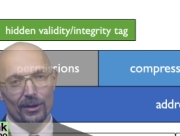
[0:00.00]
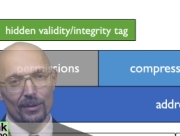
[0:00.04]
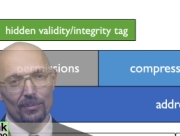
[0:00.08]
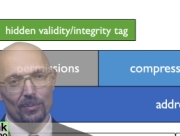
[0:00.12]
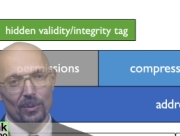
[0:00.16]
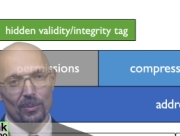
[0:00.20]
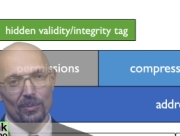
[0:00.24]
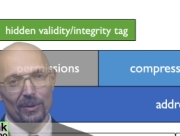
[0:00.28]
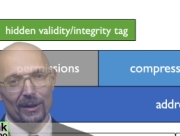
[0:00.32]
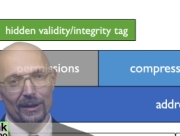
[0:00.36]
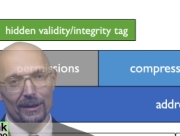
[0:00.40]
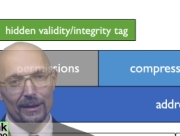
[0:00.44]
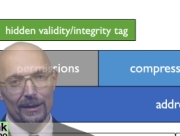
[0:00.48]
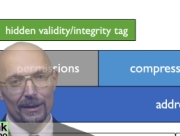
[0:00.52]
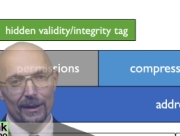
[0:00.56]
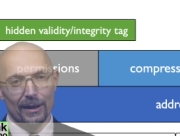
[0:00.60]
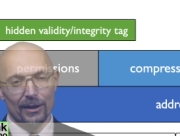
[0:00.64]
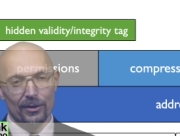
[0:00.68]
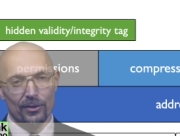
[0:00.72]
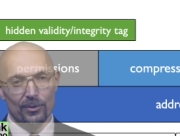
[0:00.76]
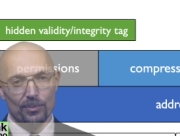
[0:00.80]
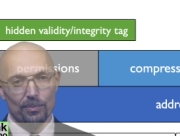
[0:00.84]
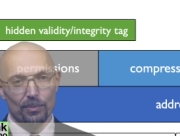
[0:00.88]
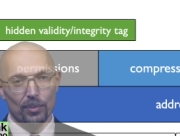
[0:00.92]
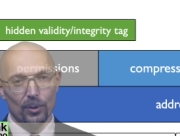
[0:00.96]
implemented
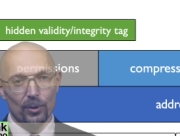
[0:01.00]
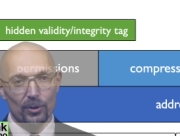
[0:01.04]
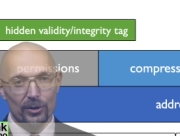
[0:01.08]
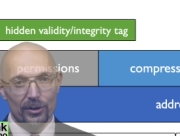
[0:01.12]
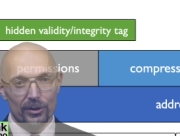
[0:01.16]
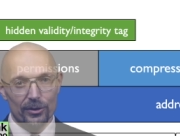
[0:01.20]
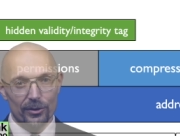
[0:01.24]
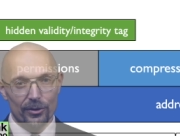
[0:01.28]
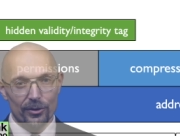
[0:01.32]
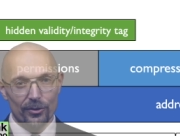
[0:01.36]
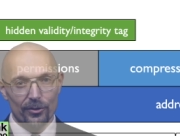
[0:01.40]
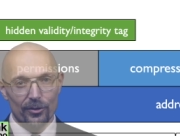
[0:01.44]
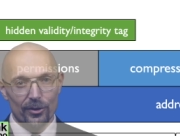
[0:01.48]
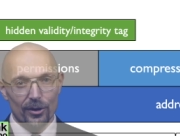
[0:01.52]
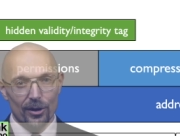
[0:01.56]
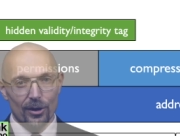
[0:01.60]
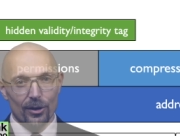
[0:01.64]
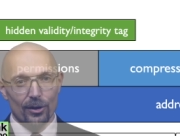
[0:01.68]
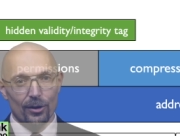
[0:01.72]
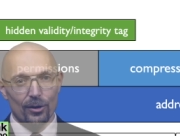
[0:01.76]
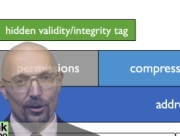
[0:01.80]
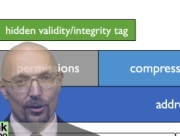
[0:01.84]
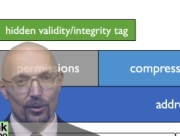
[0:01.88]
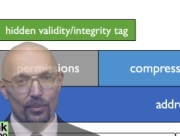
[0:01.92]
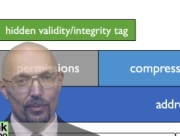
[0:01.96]
as pointers
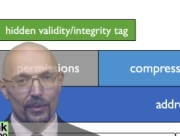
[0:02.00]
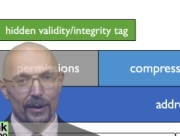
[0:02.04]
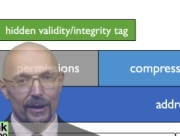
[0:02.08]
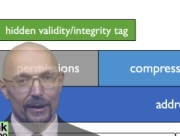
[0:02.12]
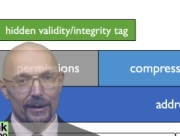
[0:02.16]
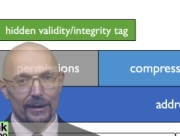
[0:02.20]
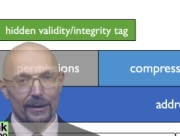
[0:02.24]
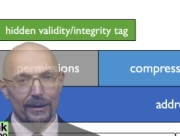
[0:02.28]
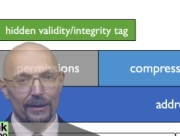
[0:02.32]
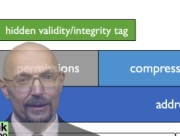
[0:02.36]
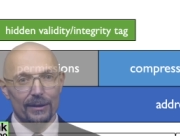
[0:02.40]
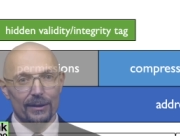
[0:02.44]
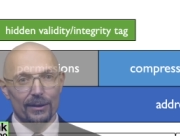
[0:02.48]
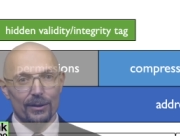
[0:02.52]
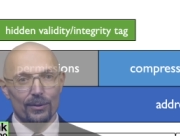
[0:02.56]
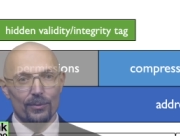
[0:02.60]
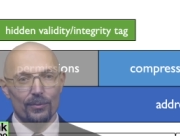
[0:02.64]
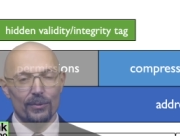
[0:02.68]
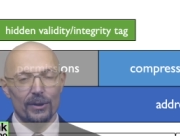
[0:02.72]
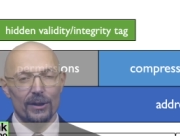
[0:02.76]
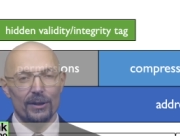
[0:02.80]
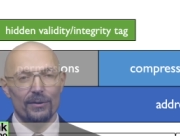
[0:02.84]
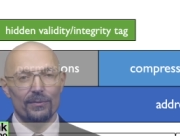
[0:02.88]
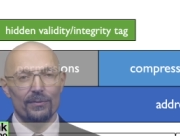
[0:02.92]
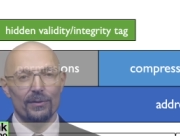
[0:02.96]
augmented
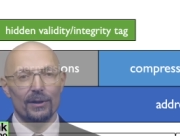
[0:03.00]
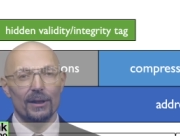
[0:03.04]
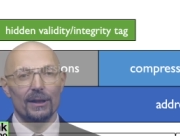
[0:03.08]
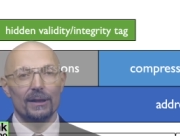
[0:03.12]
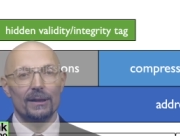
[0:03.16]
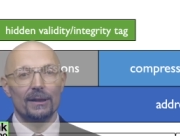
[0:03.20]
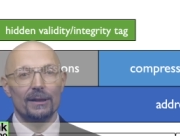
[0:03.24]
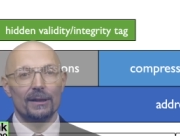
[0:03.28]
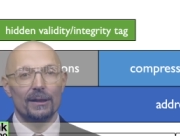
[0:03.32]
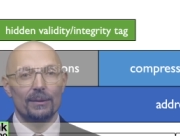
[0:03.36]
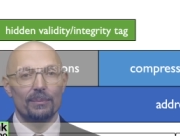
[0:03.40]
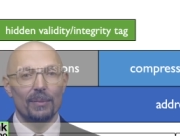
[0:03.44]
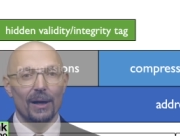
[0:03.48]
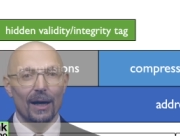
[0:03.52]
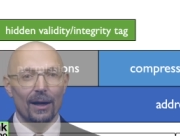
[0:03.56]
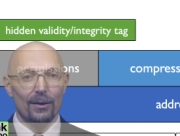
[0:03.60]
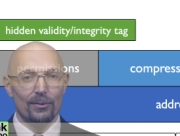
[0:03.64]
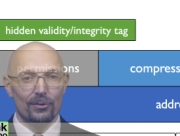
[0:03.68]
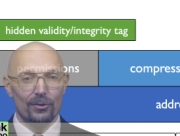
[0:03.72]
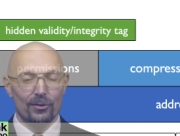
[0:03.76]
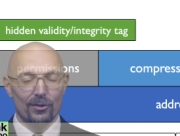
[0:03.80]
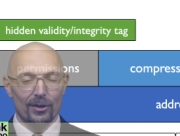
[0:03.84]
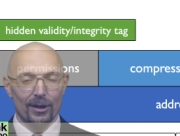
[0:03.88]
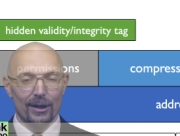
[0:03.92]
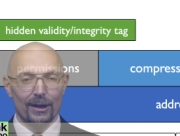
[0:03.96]
with validity
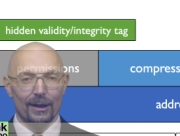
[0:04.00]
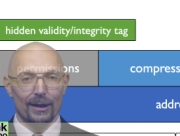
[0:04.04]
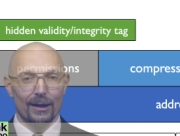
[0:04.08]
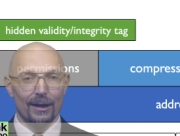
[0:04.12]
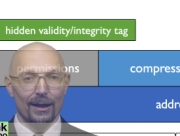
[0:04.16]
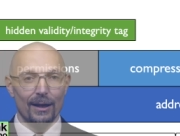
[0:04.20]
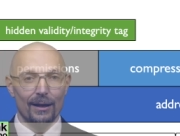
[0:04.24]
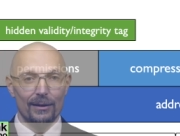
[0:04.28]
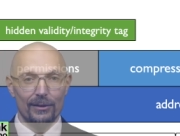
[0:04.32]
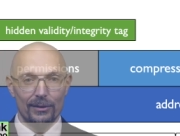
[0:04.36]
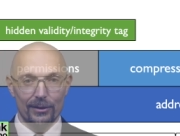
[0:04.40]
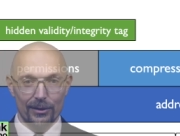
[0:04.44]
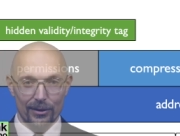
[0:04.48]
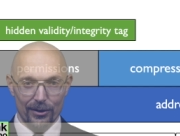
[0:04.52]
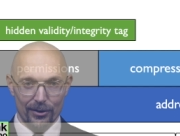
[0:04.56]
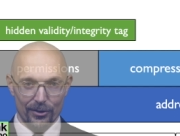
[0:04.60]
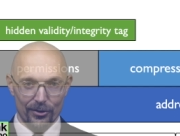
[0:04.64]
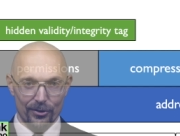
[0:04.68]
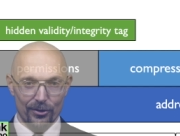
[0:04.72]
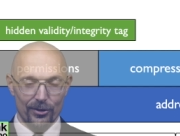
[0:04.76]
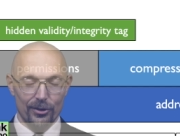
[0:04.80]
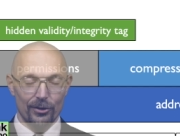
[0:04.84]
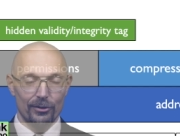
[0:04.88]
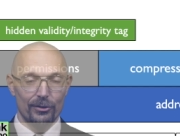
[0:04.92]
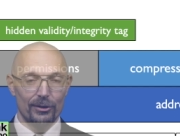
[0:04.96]
bounds and other
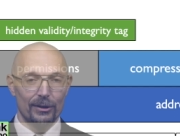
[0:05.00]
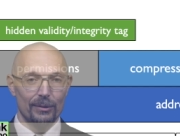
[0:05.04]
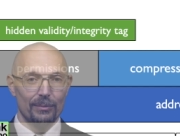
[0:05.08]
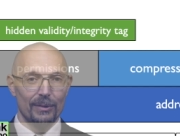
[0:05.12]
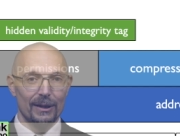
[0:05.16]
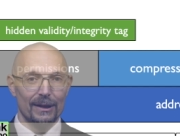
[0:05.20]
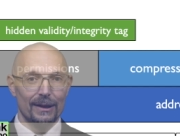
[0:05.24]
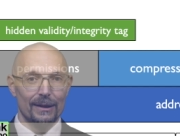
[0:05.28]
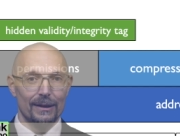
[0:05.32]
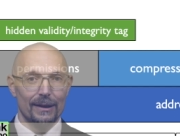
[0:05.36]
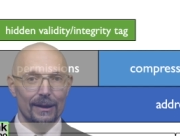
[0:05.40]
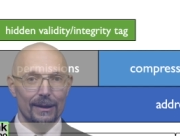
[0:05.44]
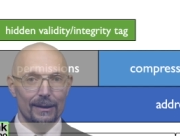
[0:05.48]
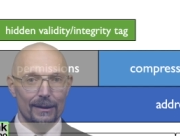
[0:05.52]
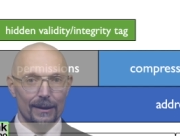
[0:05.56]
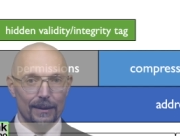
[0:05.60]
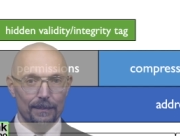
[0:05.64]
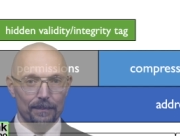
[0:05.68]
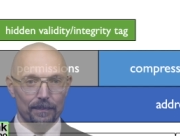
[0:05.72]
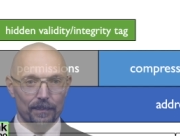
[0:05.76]
security metadata.